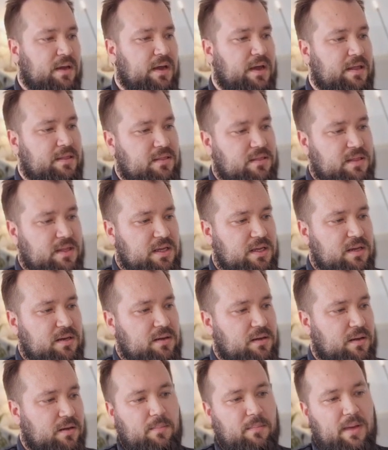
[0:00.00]
and
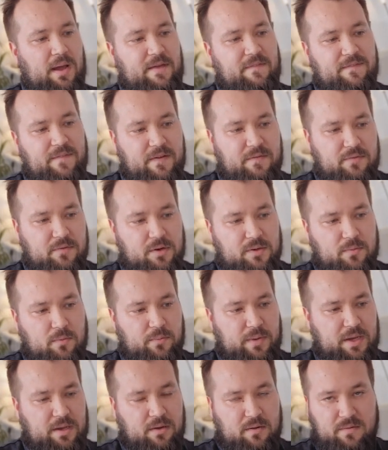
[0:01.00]
then my favorite
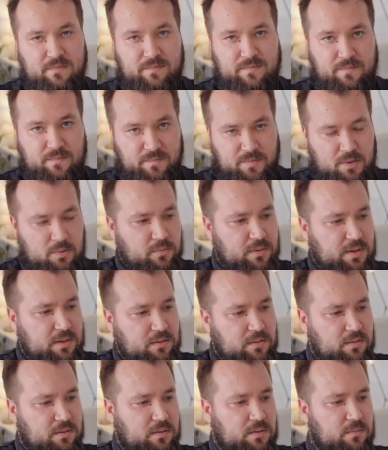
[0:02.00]
way of
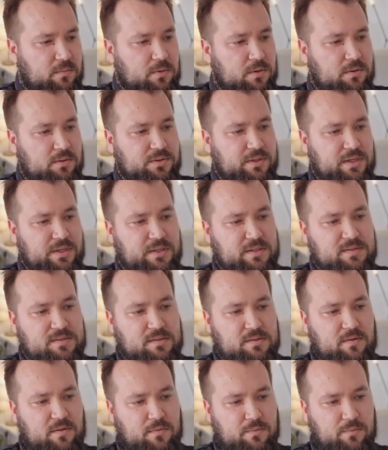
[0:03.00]
viewing the world
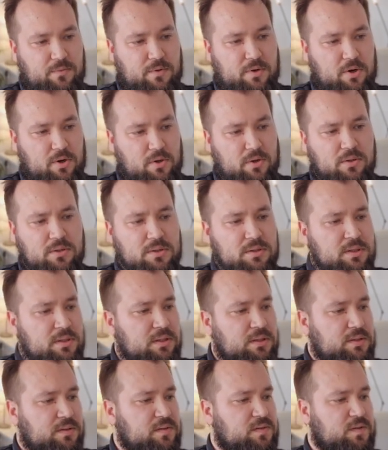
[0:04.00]
is through curl.
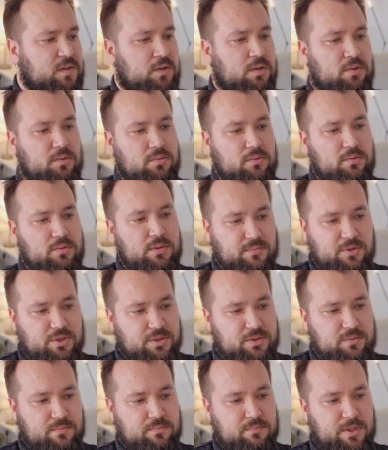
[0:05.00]
So
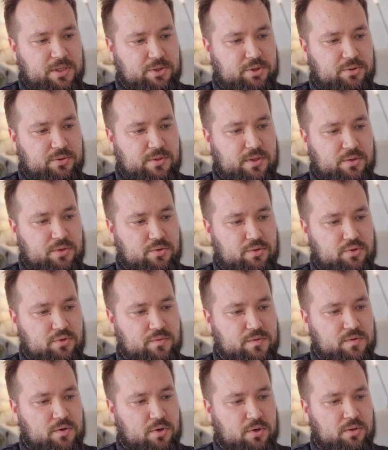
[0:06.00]
just make sure that you
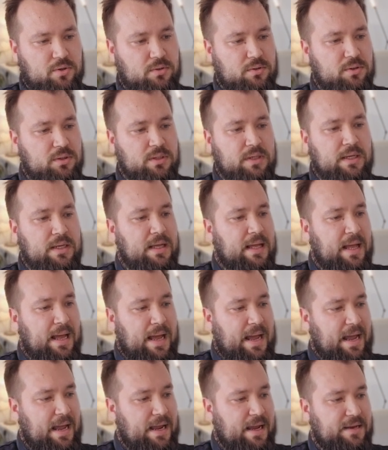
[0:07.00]
choose curl,
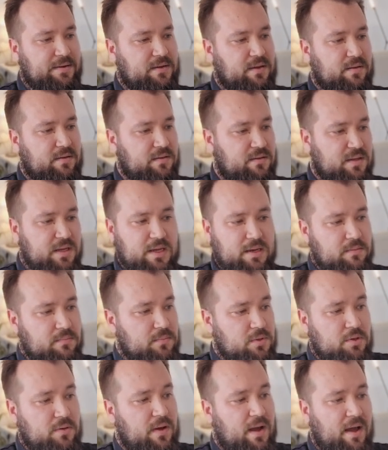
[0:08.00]
and
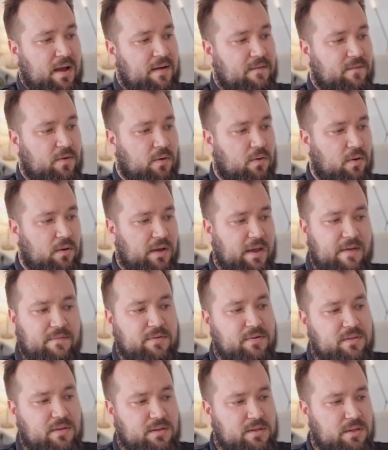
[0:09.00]
then you have
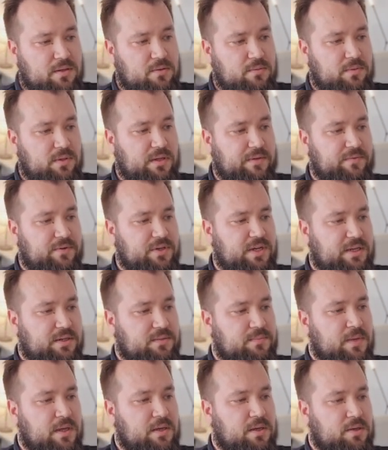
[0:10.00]
everything that you will ever
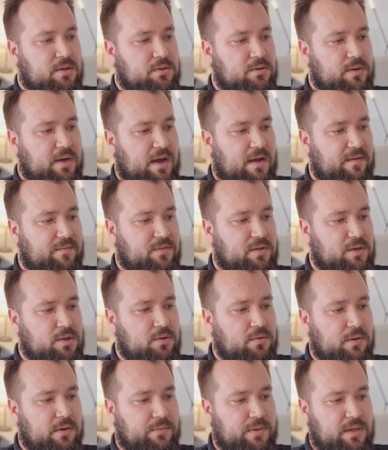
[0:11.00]
need. You have the
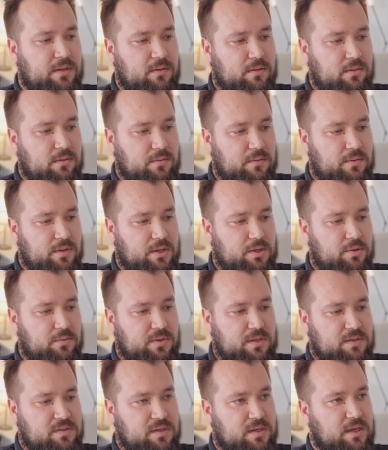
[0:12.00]
U R L that you
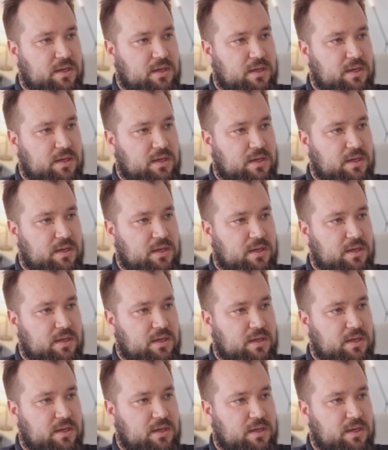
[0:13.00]
need to